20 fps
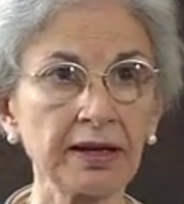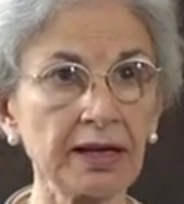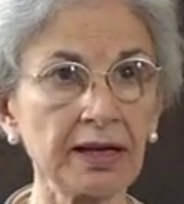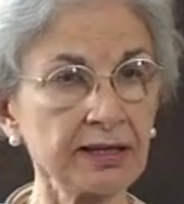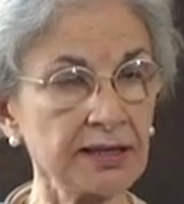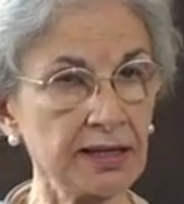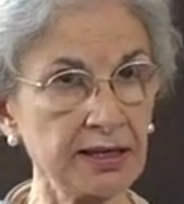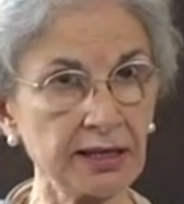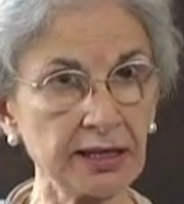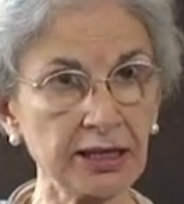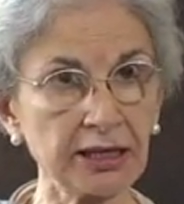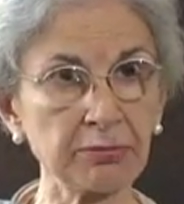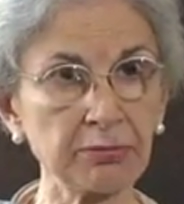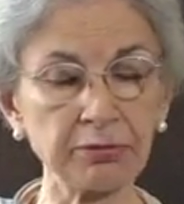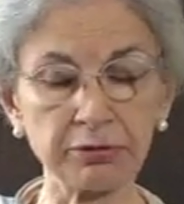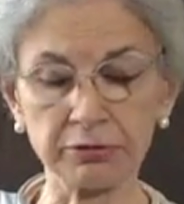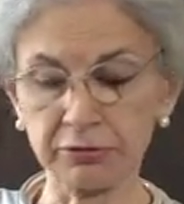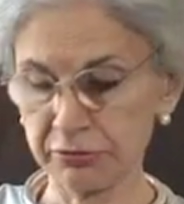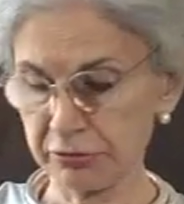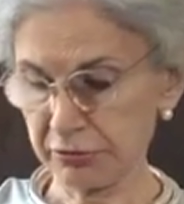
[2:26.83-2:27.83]
And they
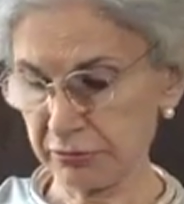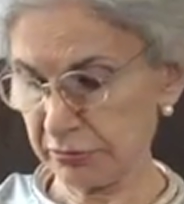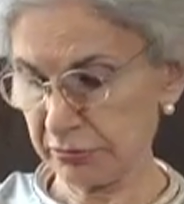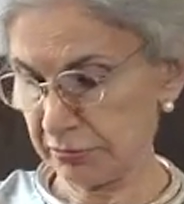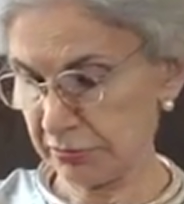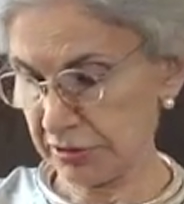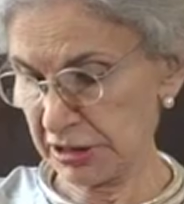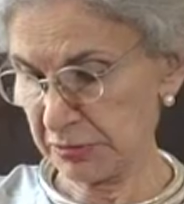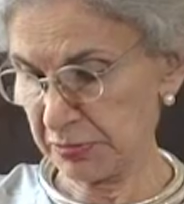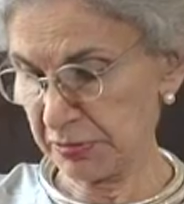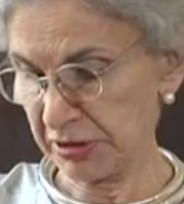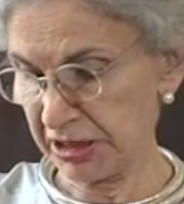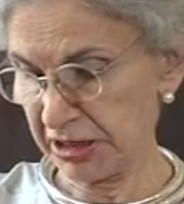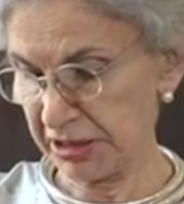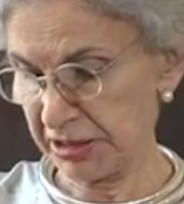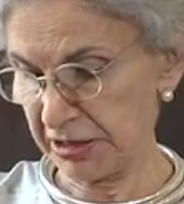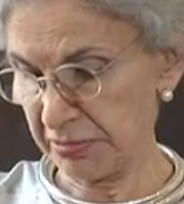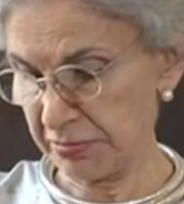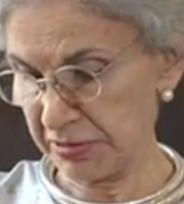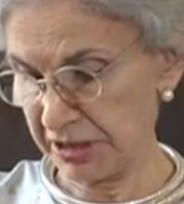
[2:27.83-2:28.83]
help also
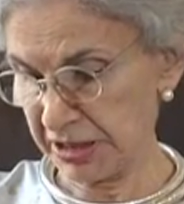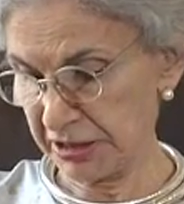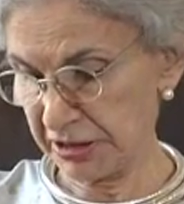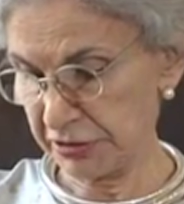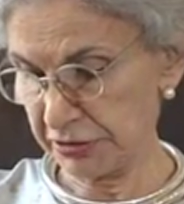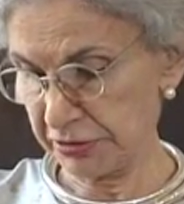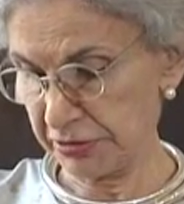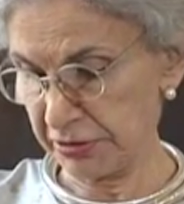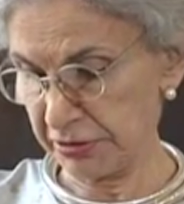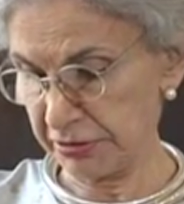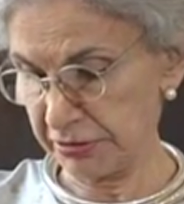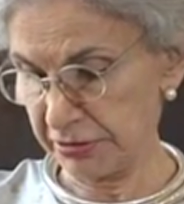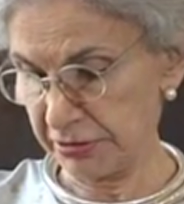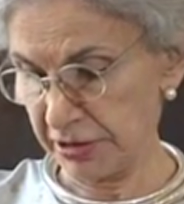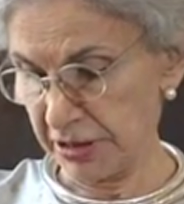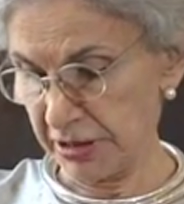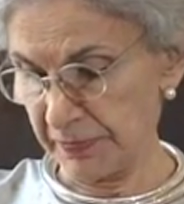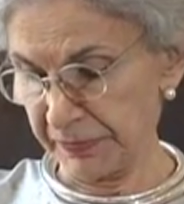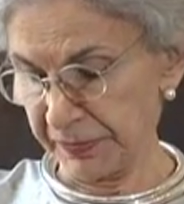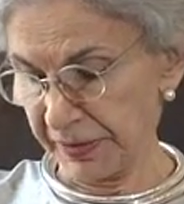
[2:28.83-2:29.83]
explaining me and so on.
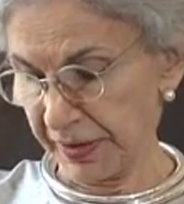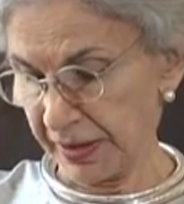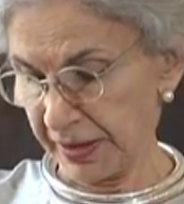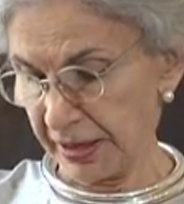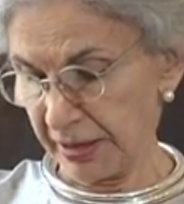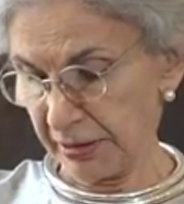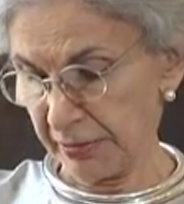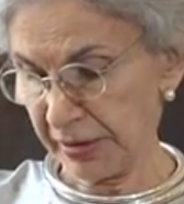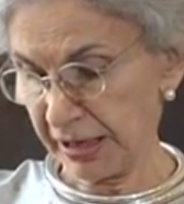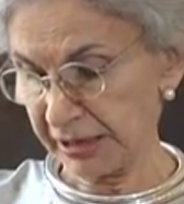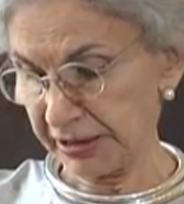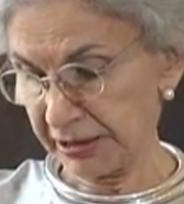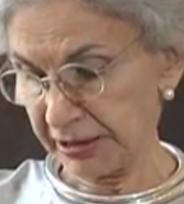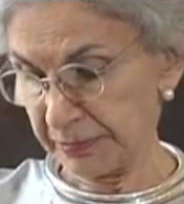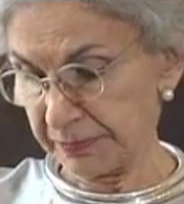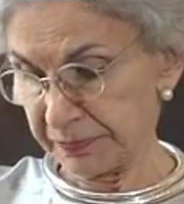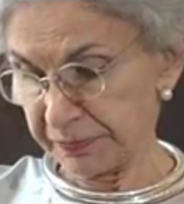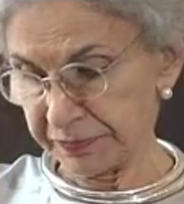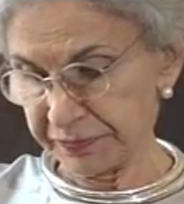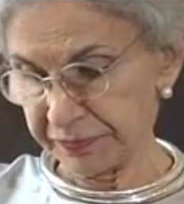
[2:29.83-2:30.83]
But,